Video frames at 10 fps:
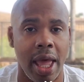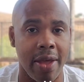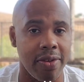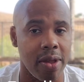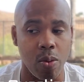
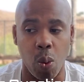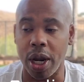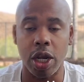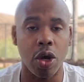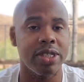If you
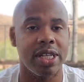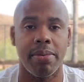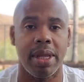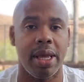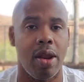want to know
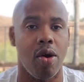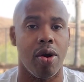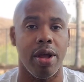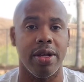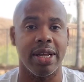something,
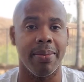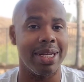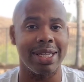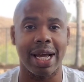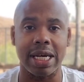or if something
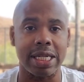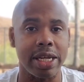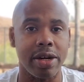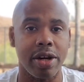is not clear,